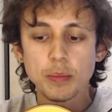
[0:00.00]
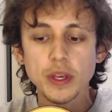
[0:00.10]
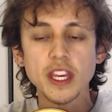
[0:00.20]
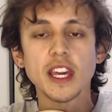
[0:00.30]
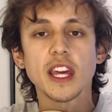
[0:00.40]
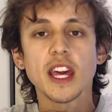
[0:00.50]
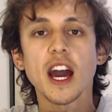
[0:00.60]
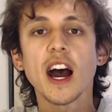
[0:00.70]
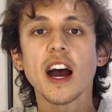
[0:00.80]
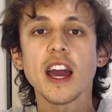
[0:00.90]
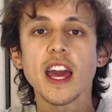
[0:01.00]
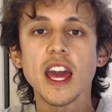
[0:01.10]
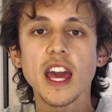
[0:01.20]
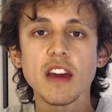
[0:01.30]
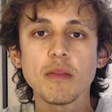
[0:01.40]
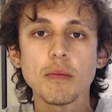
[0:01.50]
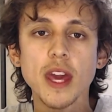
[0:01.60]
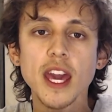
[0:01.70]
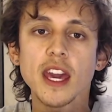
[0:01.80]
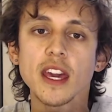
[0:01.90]
P, I,
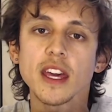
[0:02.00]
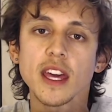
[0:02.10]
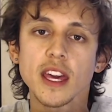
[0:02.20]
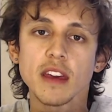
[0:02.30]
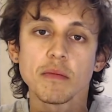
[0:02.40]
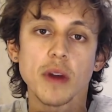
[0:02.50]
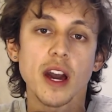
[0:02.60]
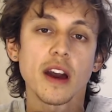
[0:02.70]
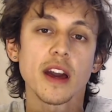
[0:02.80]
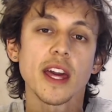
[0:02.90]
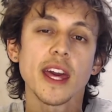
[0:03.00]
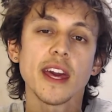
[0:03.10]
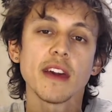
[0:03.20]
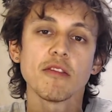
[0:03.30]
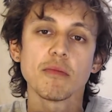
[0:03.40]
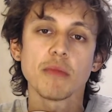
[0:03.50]
M, A, M, I, M, I,